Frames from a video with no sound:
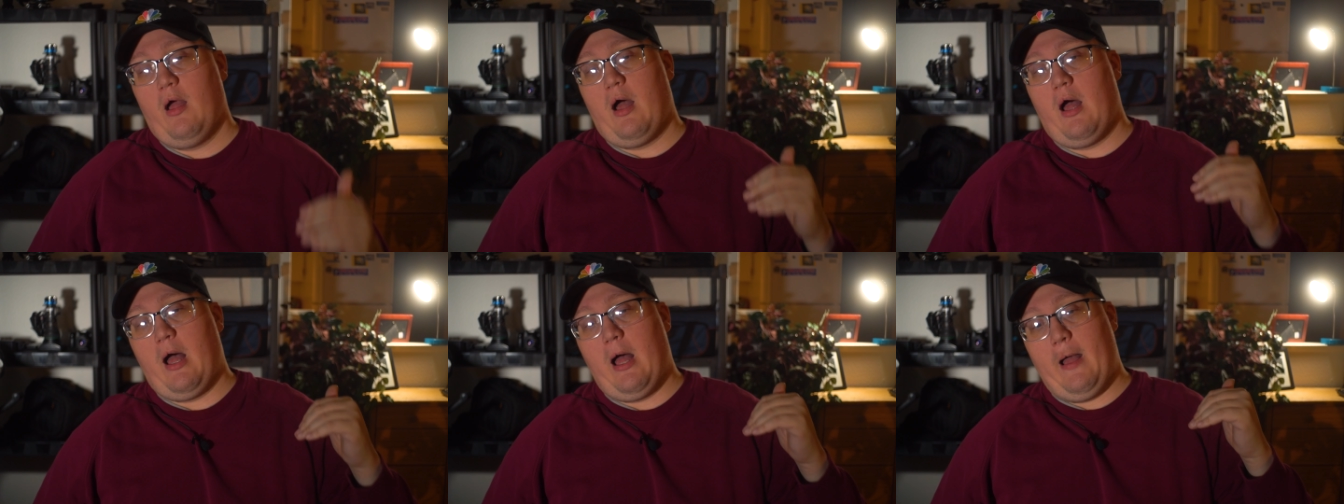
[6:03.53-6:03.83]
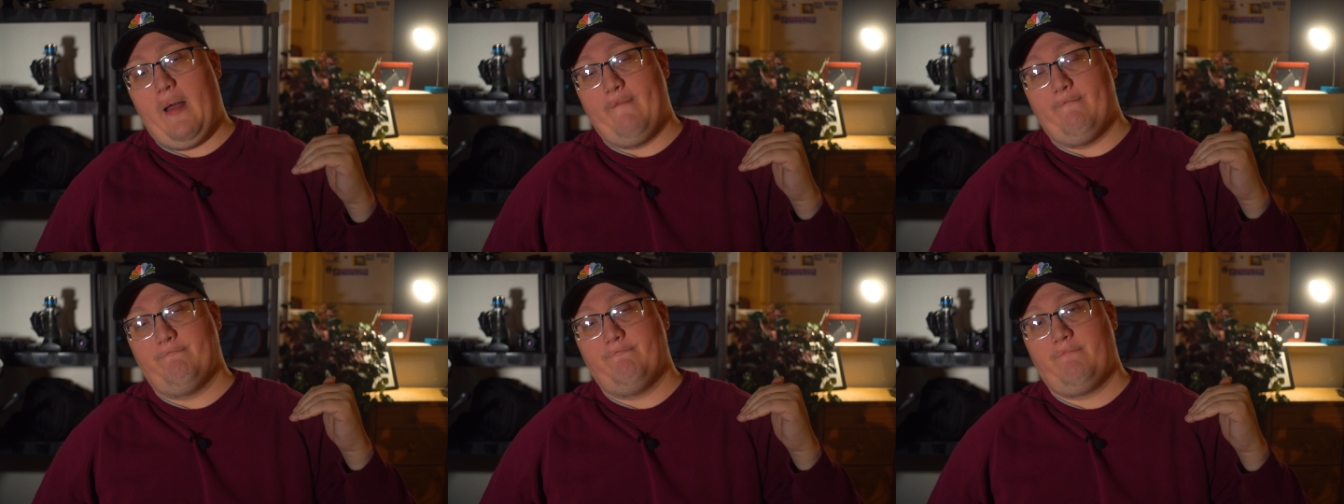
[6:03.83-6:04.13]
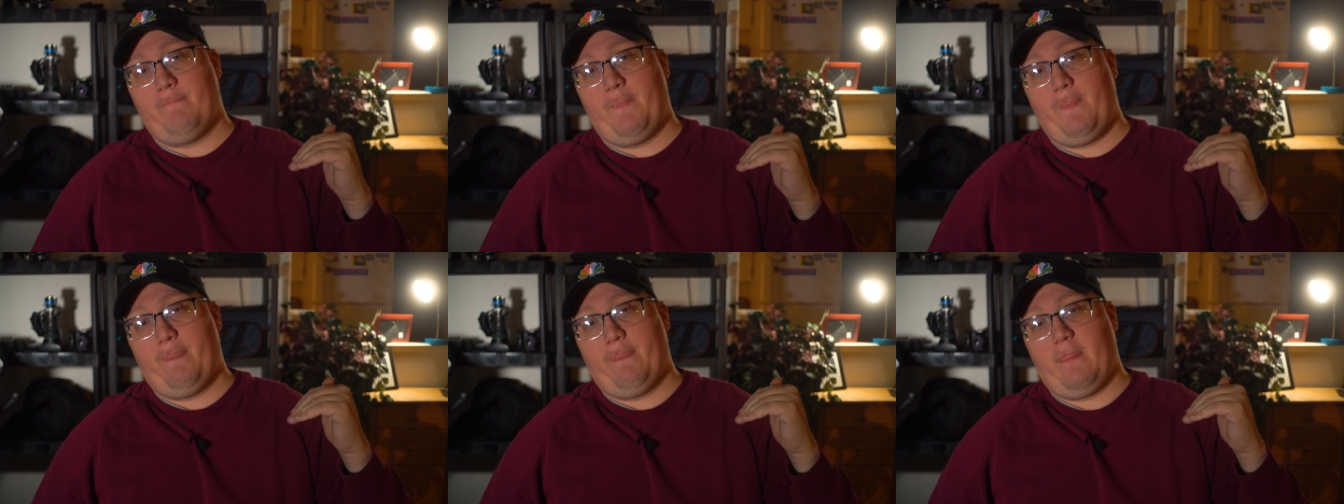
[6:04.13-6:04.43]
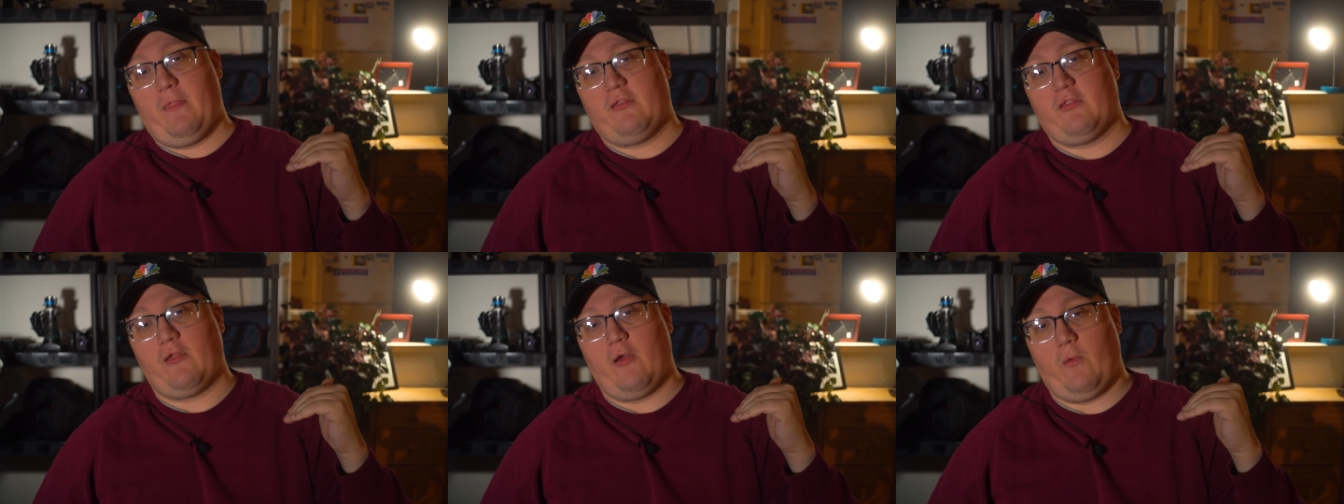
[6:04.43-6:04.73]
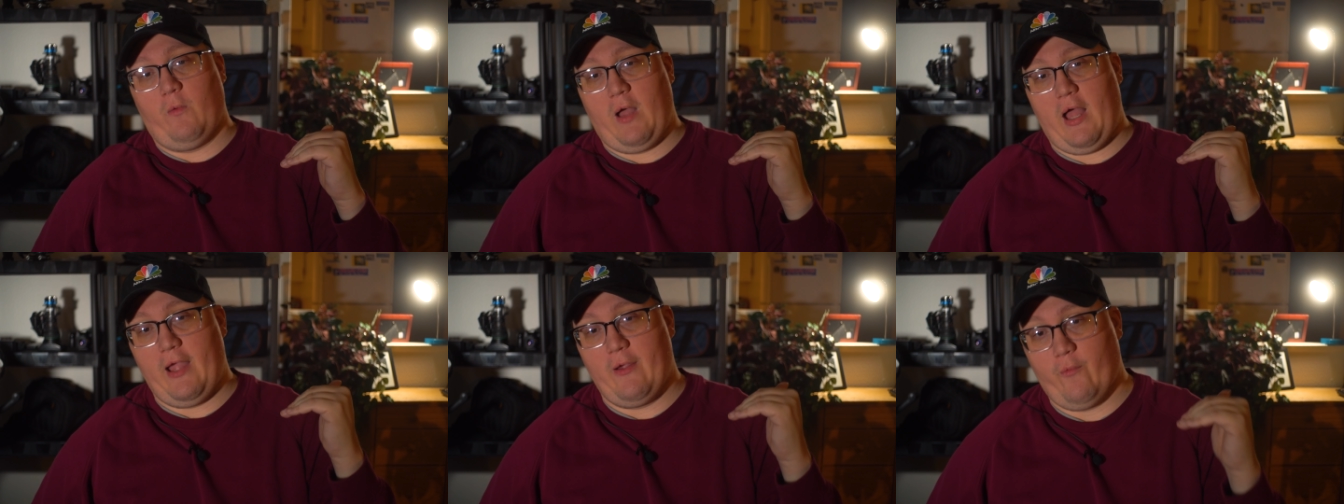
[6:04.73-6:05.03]
Um,
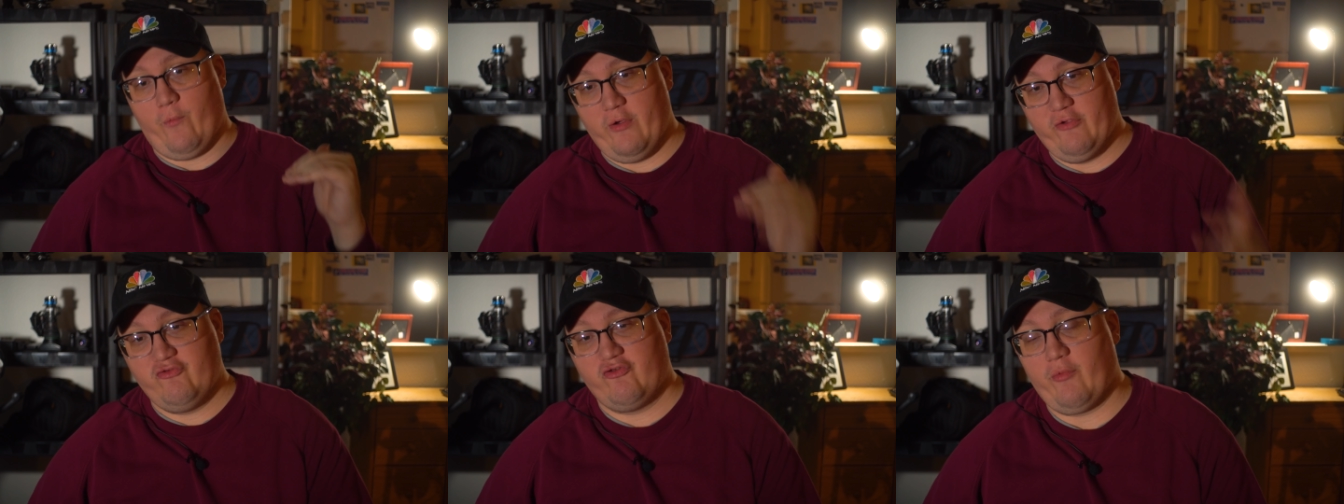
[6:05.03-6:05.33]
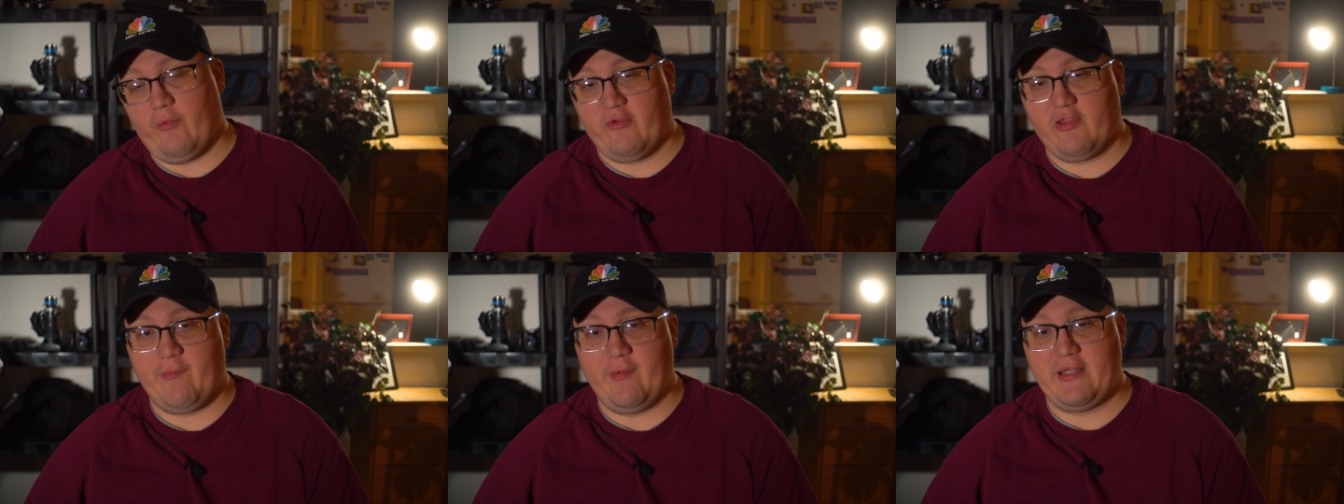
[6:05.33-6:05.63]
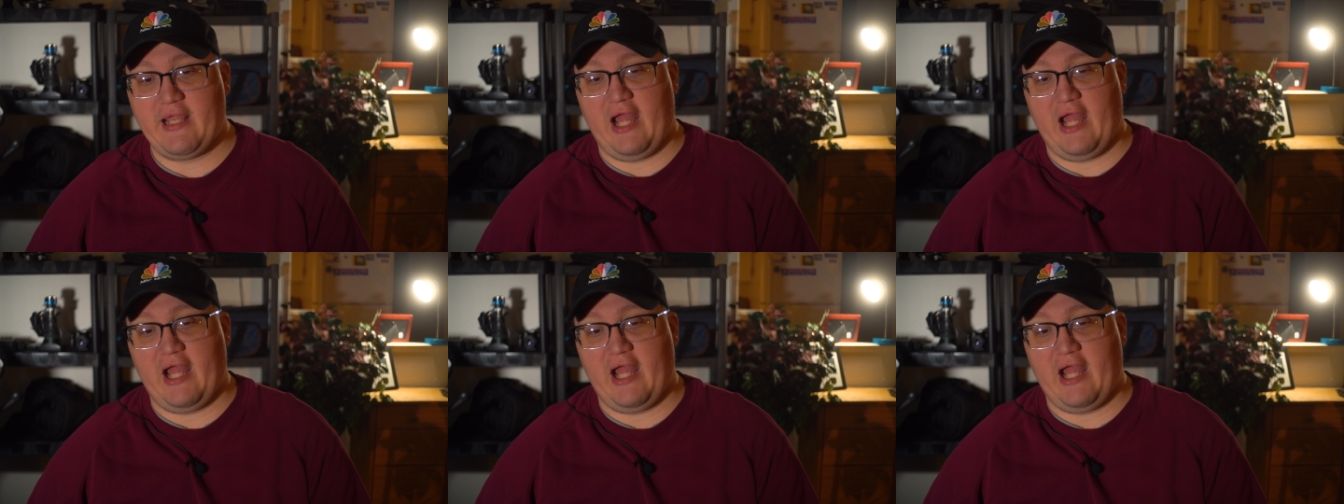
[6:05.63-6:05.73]
so I wish there were some